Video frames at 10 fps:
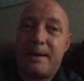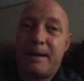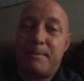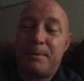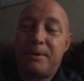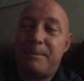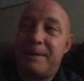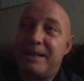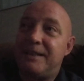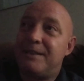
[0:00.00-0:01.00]
I'm only
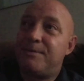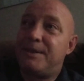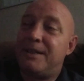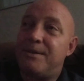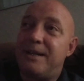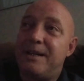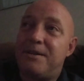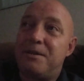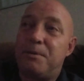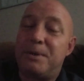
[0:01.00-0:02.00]
making this video
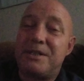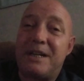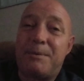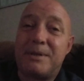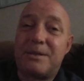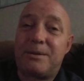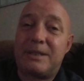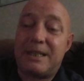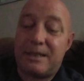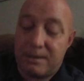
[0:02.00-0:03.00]
now. Originally, I wasn't going
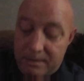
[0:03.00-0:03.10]
to tell